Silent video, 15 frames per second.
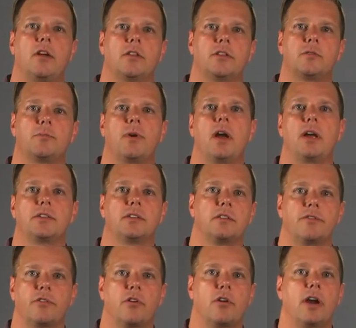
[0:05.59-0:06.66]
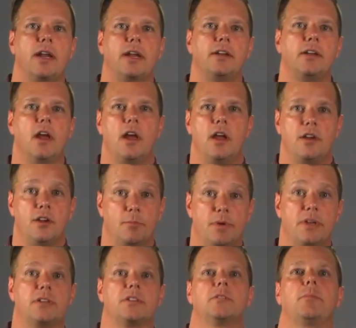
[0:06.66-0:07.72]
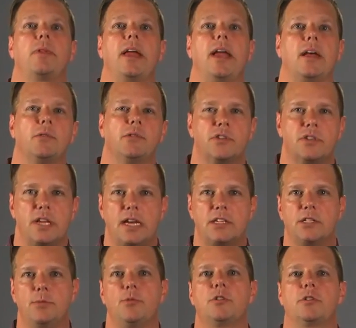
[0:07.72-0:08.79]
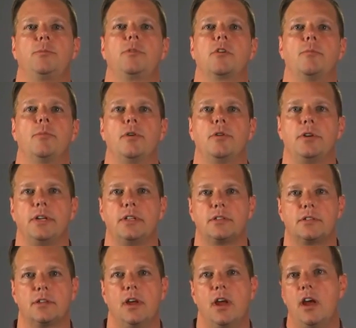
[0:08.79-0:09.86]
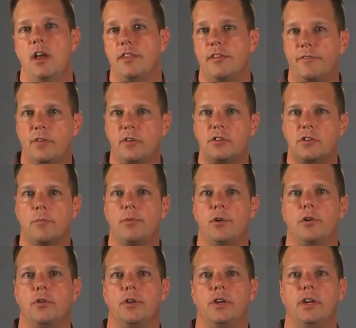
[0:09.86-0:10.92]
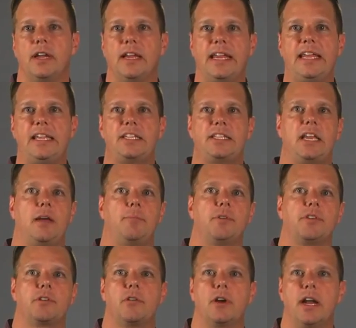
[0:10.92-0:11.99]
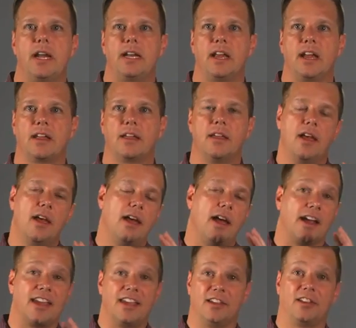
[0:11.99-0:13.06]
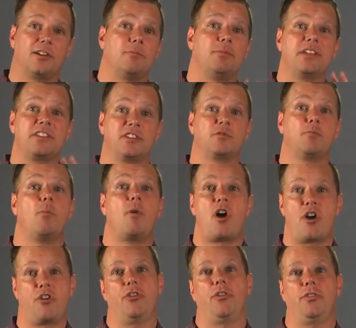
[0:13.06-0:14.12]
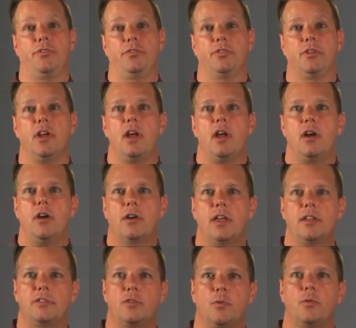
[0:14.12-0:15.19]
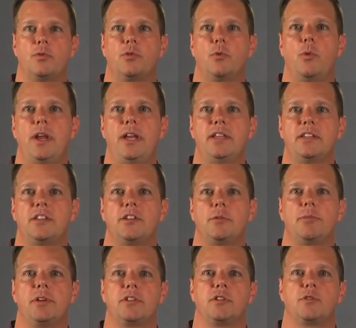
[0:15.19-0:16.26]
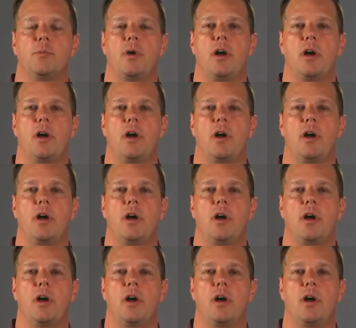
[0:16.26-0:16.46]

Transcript: along this process of creating your business plan, which is actually multiple components. The first component and key step is creating a killer business model. Okay, so what is in your business